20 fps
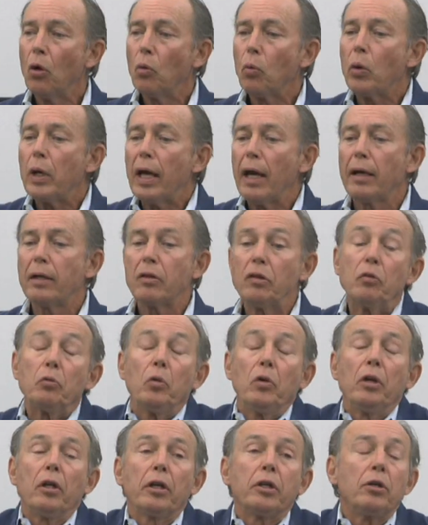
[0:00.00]
We had
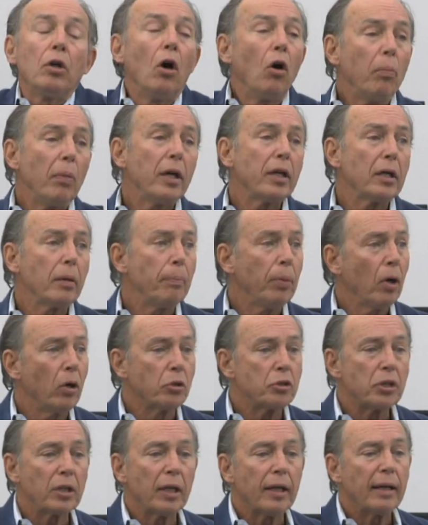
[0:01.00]
really nobody
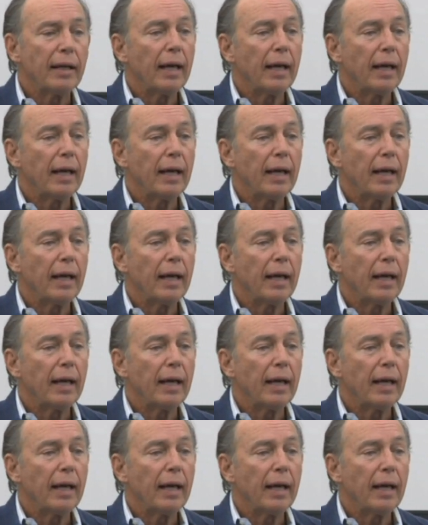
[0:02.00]
opposing it,